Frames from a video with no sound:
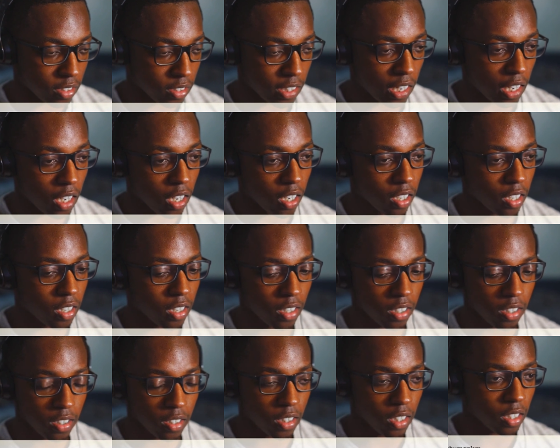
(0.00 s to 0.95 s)
I'll start
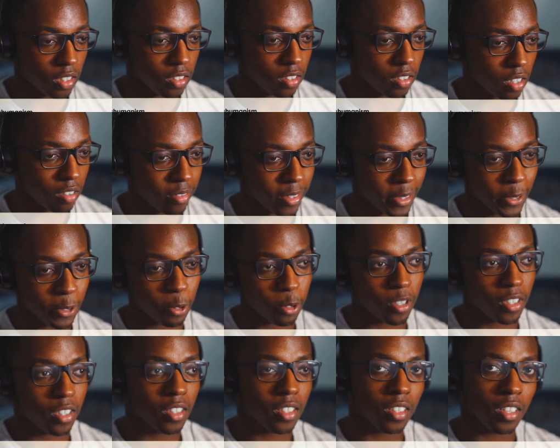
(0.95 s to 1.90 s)
recording and we'll get
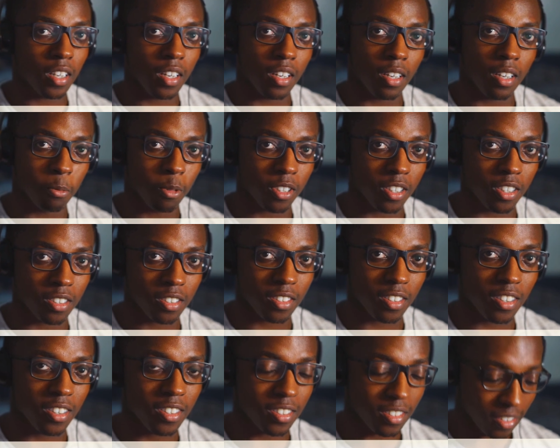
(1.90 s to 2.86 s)
started.
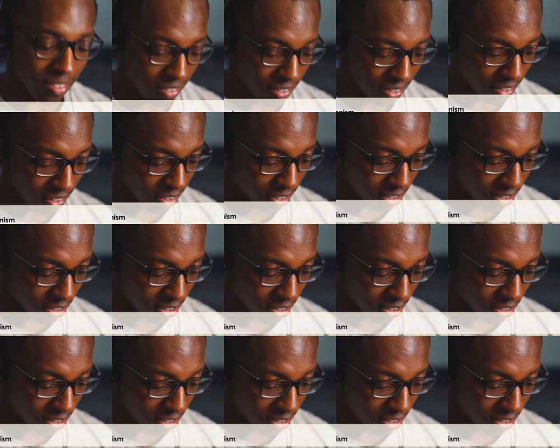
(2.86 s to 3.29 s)
So give me 1